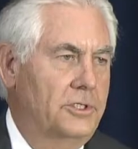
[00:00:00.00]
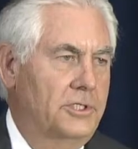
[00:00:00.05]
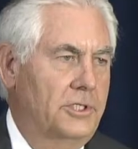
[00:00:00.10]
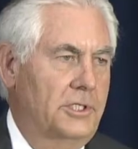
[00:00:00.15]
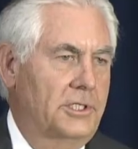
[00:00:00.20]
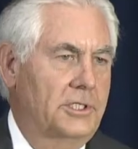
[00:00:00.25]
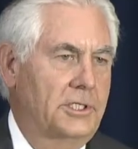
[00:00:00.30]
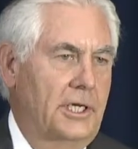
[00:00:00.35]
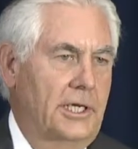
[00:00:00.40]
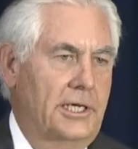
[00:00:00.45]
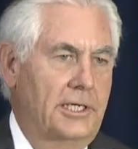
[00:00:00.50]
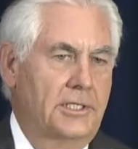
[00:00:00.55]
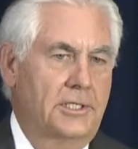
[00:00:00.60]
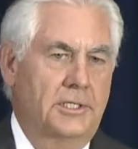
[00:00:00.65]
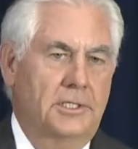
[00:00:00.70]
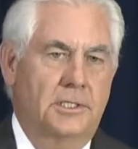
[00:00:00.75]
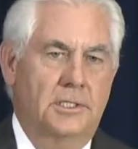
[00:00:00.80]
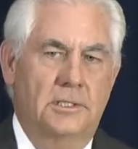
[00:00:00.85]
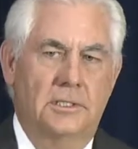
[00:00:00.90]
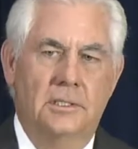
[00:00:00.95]
success
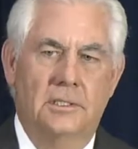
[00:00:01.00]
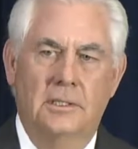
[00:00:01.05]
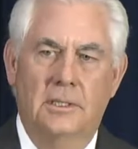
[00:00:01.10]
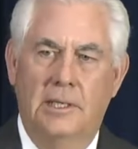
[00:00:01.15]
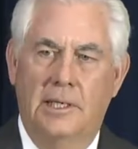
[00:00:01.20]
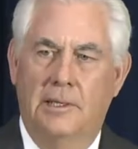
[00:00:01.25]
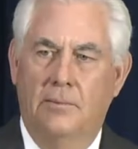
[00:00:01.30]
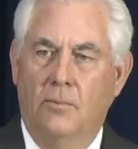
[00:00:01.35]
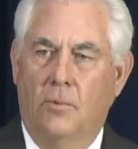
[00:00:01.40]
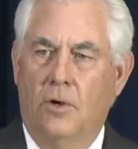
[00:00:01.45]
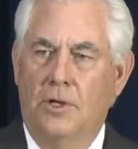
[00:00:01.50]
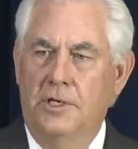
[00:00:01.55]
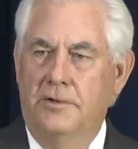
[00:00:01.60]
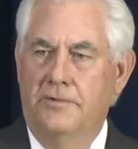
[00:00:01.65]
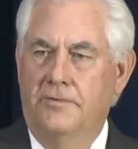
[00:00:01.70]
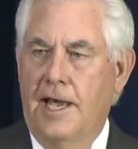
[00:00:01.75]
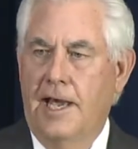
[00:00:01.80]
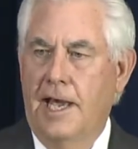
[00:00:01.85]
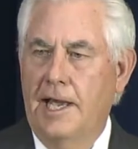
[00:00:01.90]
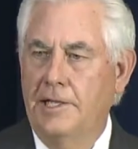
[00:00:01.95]
and what
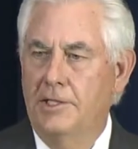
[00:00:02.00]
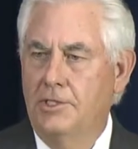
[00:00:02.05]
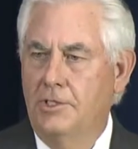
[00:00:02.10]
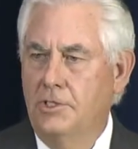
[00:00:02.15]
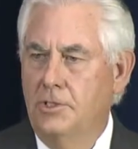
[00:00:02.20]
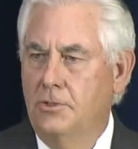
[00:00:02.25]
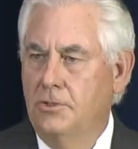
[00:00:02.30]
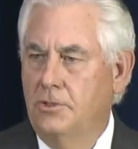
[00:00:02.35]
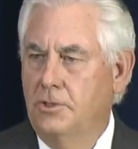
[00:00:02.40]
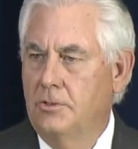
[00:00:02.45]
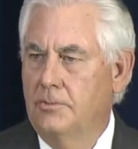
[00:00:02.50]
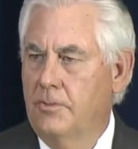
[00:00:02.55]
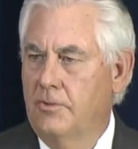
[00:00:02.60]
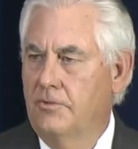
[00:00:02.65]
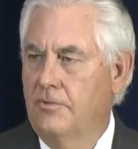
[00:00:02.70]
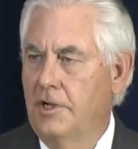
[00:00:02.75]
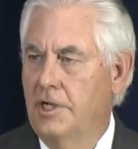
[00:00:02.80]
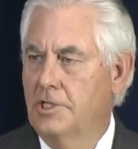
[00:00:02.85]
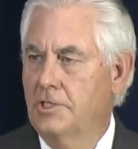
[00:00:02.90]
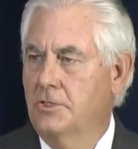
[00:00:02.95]
defines you in your
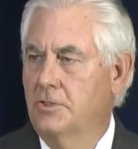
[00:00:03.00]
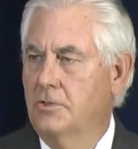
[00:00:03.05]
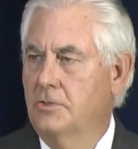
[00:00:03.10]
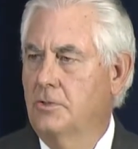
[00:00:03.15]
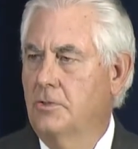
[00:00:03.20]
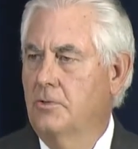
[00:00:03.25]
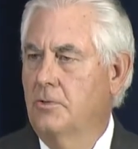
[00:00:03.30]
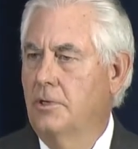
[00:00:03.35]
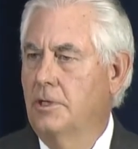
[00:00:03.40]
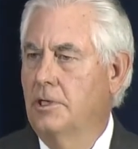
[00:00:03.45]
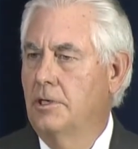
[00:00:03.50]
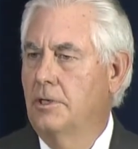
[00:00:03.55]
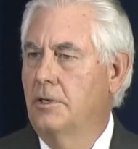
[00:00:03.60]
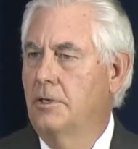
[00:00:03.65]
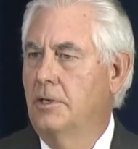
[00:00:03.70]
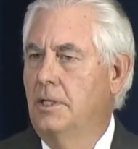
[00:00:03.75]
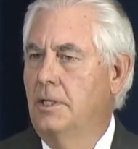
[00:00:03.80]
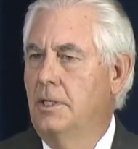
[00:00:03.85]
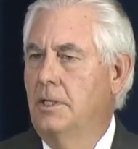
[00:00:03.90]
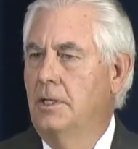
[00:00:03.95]
professional career,
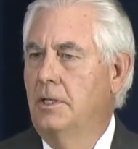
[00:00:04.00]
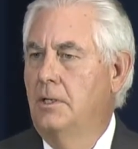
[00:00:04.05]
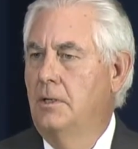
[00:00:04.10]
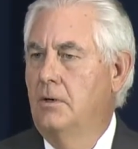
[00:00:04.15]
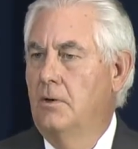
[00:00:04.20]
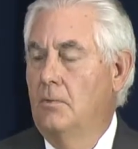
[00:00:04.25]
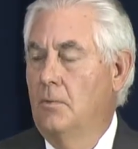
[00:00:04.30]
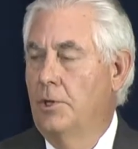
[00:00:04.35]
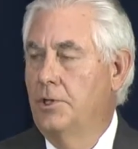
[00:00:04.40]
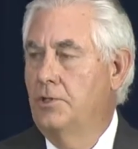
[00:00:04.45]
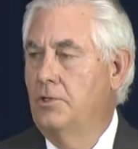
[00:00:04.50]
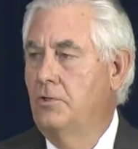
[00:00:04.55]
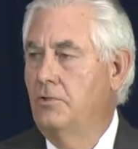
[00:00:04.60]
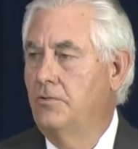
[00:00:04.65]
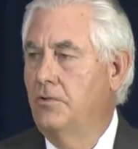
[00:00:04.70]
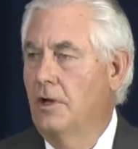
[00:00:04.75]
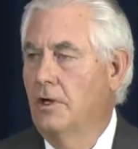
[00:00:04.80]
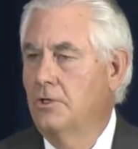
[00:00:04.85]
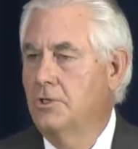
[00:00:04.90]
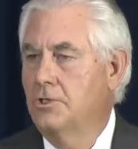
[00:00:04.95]
or whether you
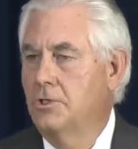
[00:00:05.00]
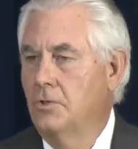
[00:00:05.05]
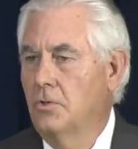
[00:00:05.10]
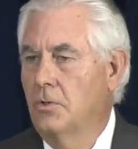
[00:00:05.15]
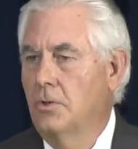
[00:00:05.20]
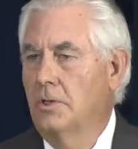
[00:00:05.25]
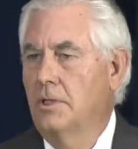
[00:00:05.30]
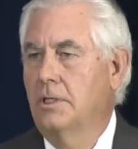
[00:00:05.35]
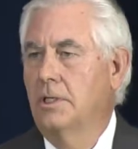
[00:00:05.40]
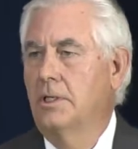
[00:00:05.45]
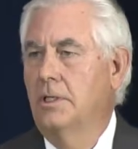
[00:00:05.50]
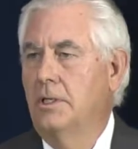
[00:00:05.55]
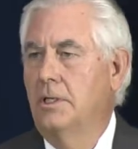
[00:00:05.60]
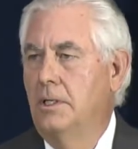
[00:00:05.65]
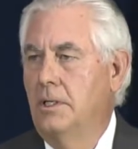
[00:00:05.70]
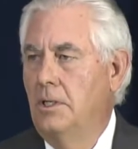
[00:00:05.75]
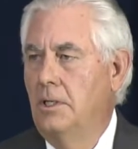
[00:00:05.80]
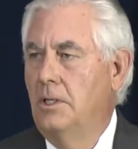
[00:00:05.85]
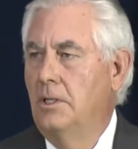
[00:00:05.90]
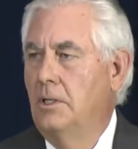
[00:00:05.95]
fall short,
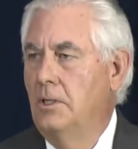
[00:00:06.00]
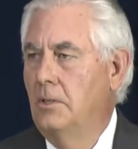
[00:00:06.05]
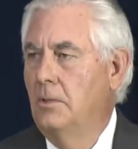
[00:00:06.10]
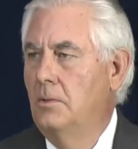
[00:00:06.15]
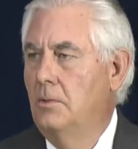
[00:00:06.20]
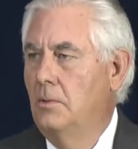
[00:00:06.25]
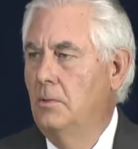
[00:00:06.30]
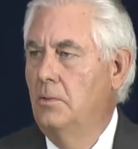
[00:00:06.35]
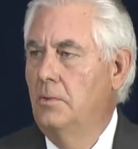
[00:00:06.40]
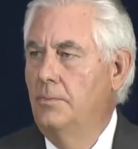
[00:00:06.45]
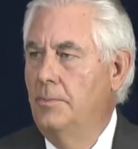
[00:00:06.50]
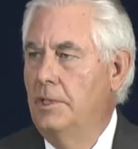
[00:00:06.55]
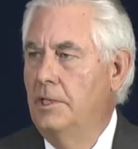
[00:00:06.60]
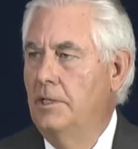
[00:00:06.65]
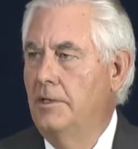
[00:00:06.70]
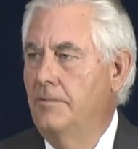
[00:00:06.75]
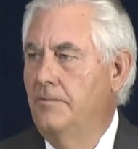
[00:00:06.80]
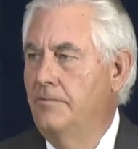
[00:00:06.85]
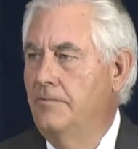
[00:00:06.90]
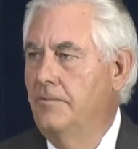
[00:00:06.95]
will be
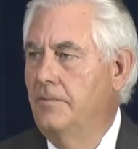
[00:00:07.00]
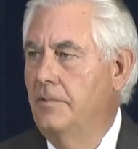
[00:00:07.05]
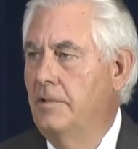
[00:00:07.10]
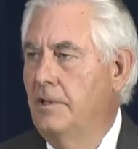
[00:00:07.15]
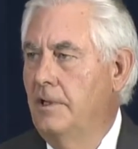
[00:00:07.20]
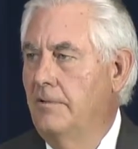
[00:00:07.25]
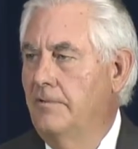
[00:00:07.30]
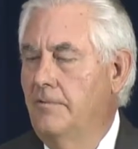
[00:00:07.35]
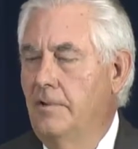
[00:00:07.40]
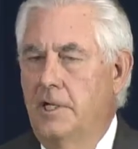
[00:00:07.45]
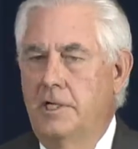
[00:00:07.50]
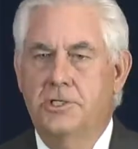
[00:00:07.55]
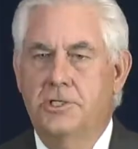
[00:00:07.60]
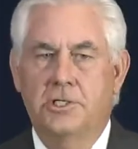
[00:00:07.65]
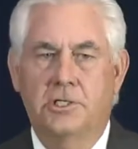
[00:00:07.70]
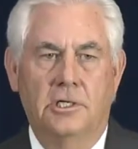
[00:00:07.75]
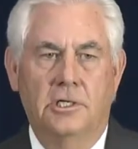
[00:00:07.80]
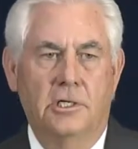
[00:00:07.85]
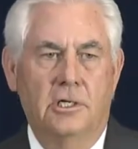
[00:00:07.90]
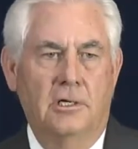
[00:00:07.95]
a
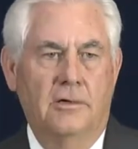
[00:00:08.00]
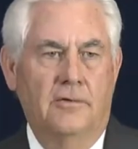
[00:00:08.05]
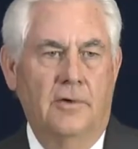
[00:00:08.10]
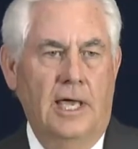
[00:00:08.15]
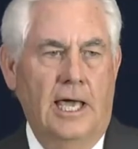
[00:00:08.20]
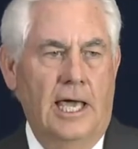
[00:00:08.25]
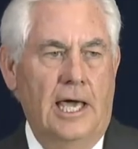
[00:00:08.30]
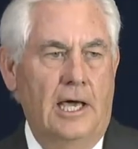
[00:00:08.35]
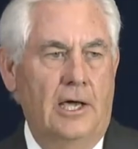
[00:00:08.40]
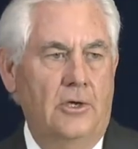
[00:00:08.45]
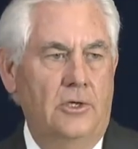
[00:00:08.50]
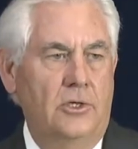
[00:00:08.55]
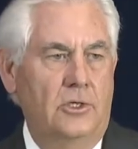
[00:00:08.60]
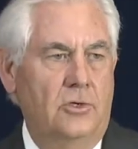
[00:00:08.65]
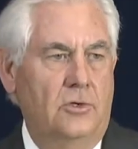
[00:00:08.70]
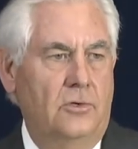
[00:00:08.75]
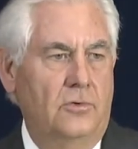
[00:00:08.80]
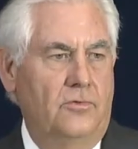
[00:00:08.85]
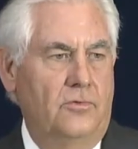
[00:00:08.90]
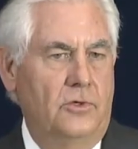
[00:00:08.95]
function of how
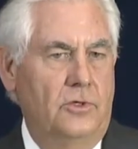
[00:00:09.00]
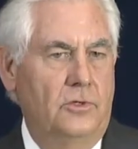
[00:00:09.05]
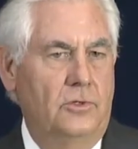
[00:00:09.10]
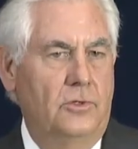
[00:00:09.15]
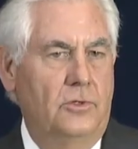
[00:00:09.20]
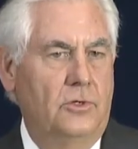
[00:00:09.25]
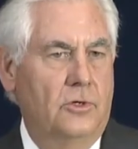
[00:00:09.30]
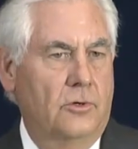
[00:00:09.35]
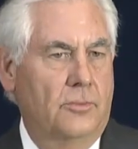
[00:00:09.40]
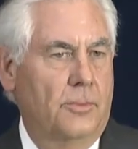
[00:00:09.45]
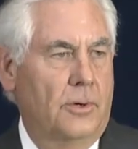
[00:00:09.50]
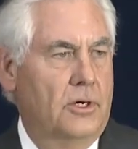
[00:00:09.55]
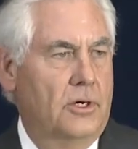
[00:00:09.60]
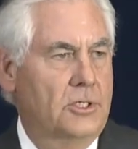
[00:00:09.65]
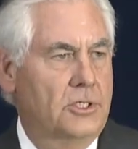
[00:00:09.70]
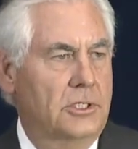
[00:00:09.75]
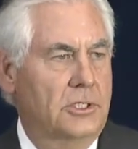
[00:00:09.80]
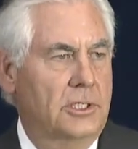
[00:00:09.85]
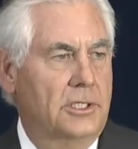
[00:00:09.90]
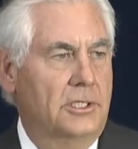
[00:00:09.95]
you view your
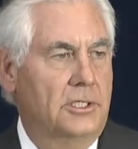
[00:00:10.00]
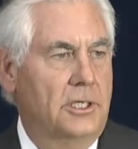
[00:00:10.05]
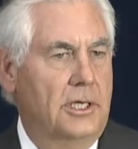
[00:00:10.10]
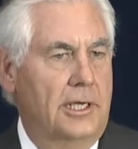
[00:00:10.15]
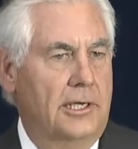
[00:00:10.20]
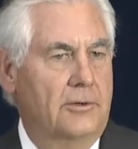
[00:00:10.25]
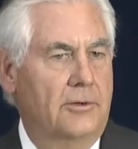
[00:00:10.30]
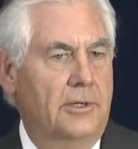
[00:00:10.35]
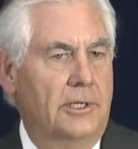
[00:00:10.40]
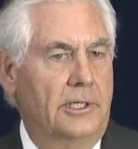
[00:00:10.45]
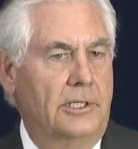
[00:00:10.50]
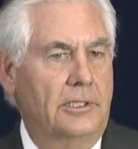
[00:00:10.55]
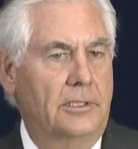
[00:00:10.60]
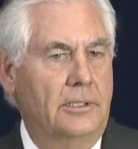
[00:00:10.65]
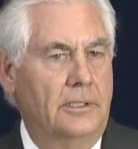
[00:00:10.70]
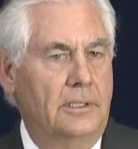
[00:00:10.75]
personal integrity